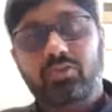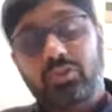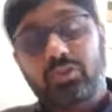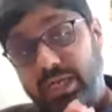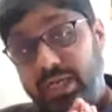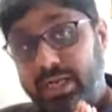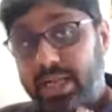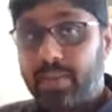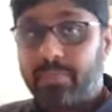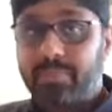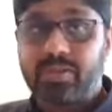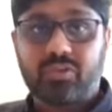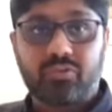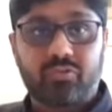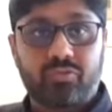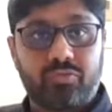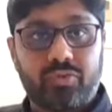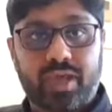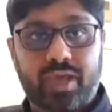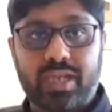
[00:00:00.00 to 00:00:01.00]
So that
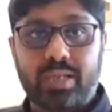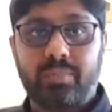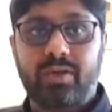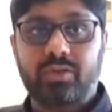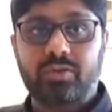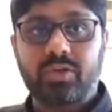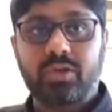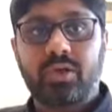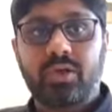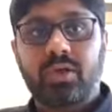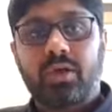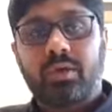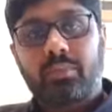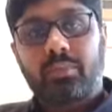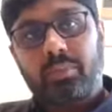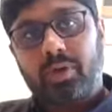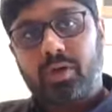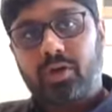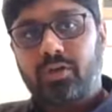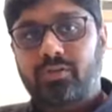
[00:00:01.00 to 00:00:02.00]
happens very much,
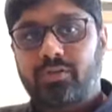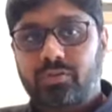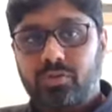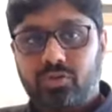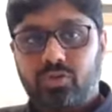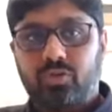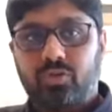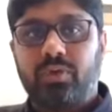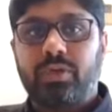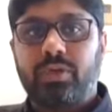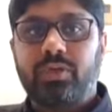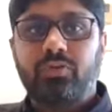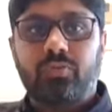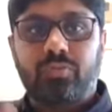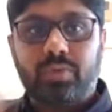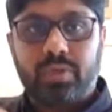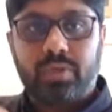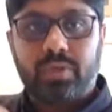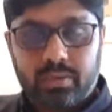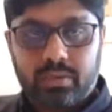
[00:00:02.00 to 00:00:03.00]
because you
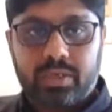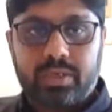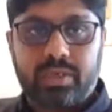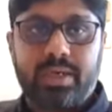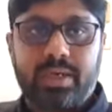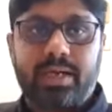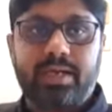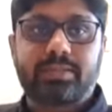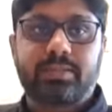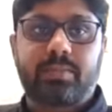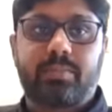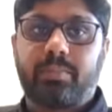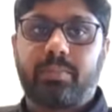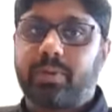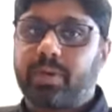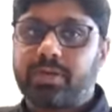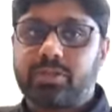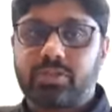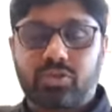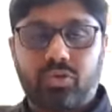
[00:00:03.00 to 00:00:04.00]
will create some
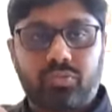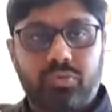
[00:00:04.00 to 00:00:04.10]
buzz,